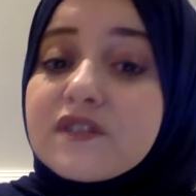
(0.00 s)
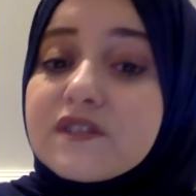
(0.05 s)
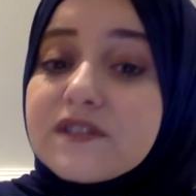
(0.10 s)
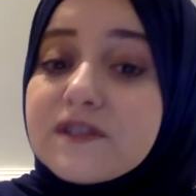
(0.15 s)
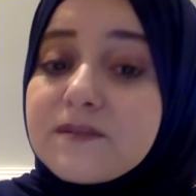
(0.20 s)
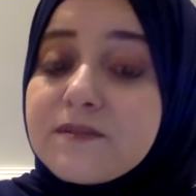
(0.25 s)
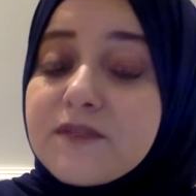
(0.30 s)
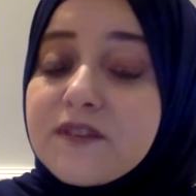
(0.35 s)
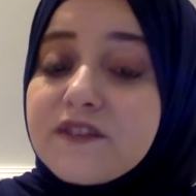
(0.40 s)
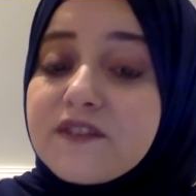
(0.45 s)

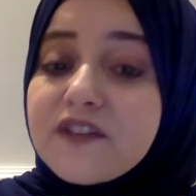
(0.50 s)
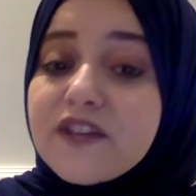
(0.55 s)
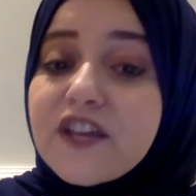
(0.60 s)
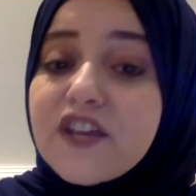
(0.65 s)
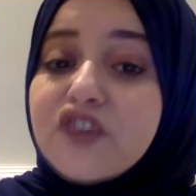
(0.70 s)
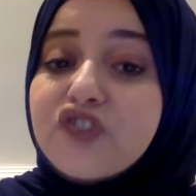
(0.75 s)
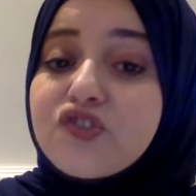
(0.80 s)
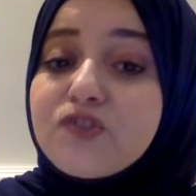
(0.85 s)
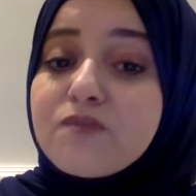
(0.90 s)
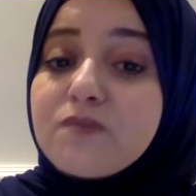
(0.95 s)

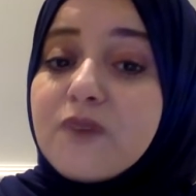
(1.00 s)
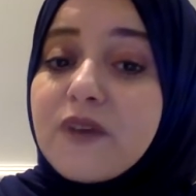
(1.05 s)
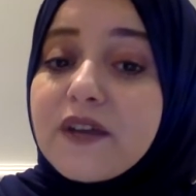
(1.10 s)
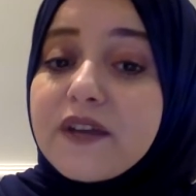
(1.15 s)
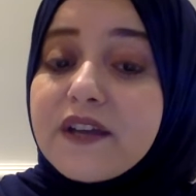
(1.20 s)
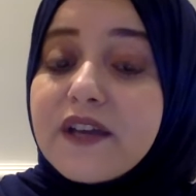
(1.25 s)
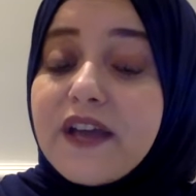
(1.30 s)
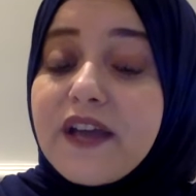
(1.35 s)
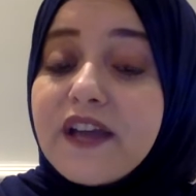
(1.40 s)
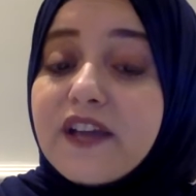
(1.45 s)
simplification by
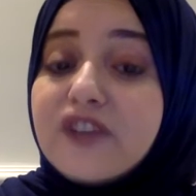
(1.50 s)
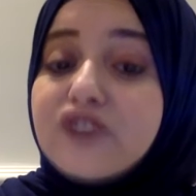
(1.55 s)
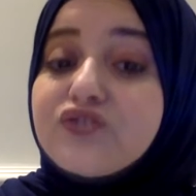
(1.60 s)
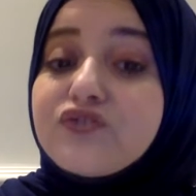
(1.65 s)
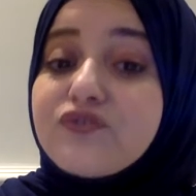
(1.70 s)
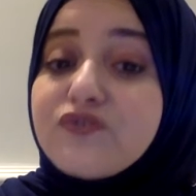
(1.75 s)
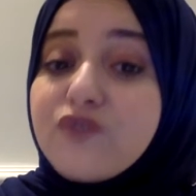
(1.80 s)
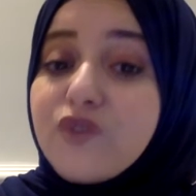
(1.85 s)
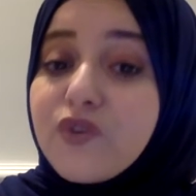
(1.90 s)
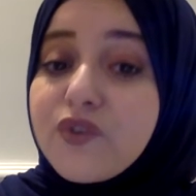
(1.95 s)
age
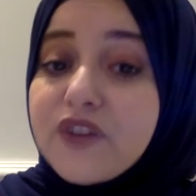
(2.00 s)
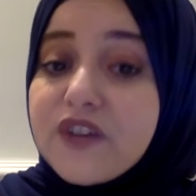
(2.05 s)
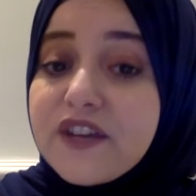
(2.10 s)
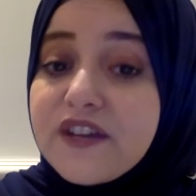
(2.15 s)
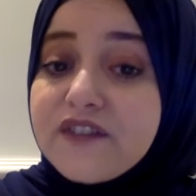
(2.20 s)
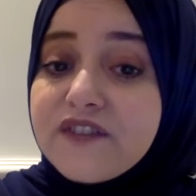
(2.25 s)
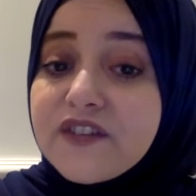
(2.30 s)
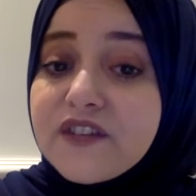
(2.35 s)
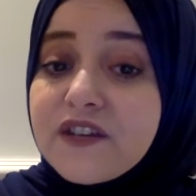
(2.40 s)
4-11,